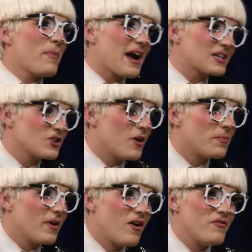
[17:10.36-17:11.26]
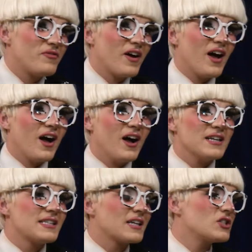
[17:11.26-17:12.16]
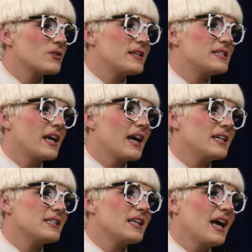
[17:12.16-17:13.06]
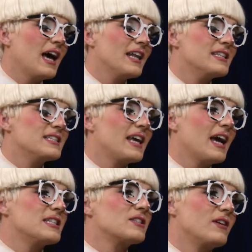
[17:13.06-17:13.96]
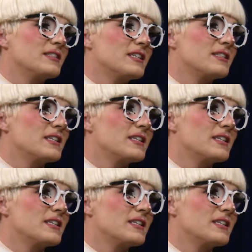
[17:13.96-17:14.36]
backdrop of Section 28 and the AIDS crisis,